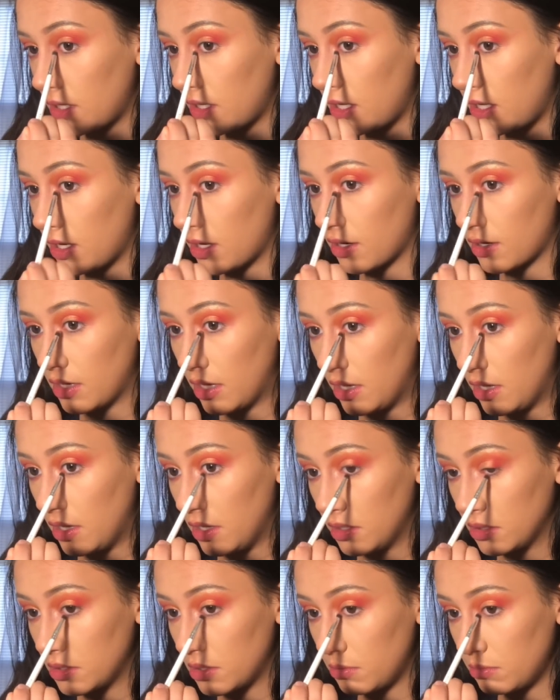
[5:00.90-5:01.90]
it here.
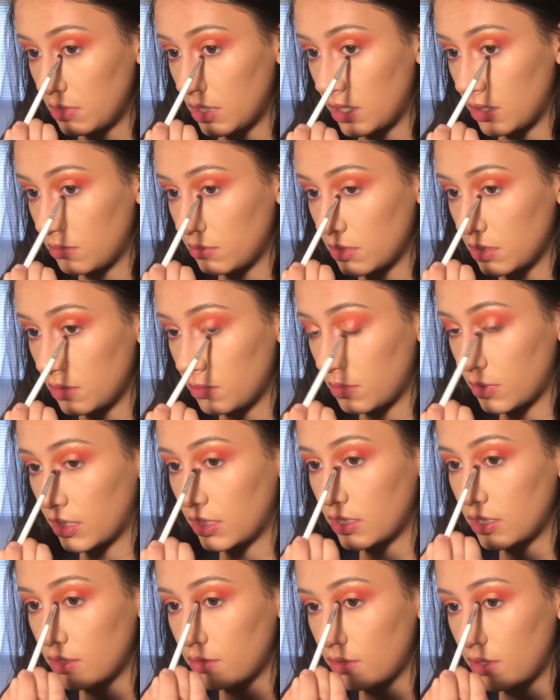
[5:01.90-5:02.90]
Sometimes I bring
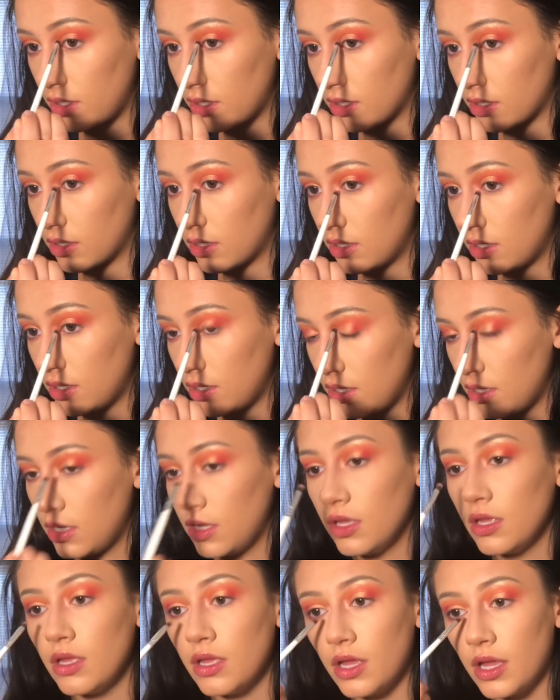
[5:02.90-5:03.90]
it down here.
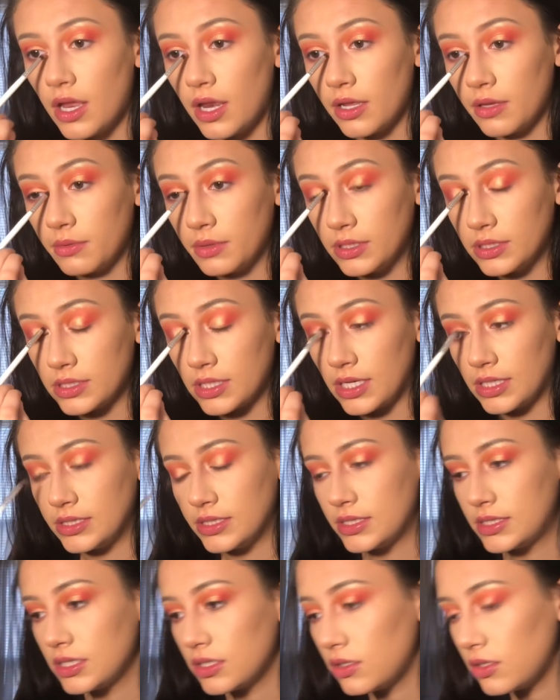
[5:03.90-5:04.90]
Anyways, I
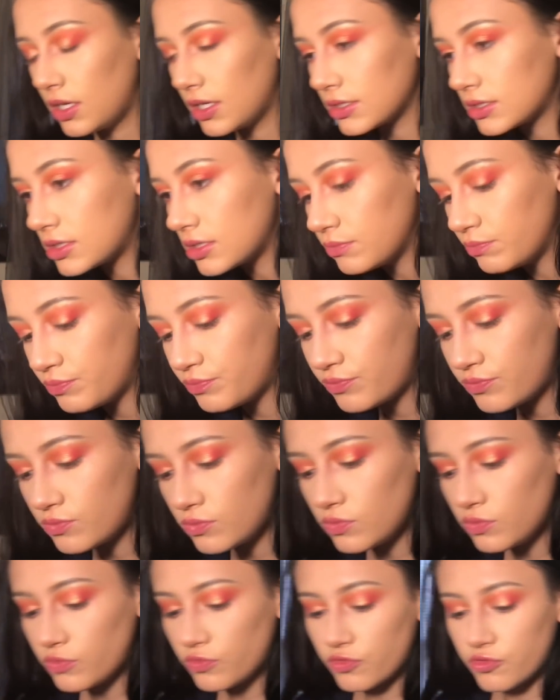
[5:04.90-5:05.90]
still lost the
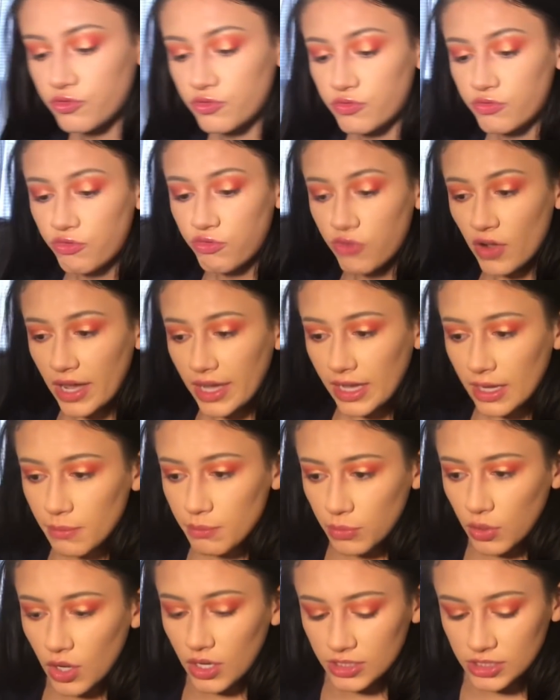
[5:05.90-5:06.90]

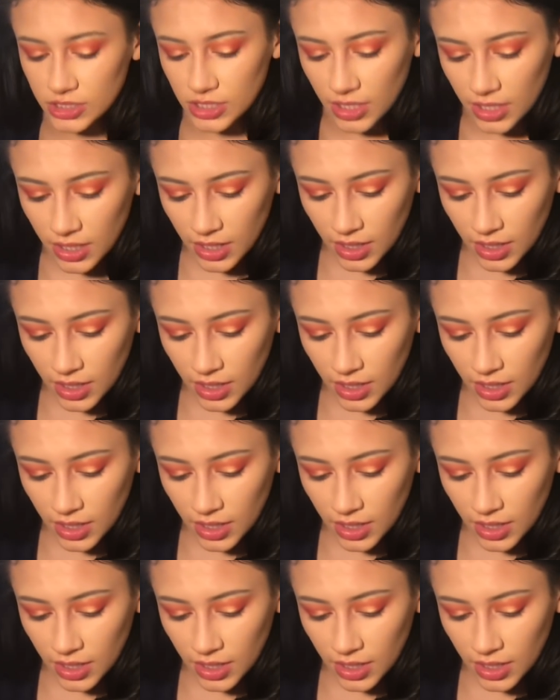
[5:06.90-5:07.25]
brush.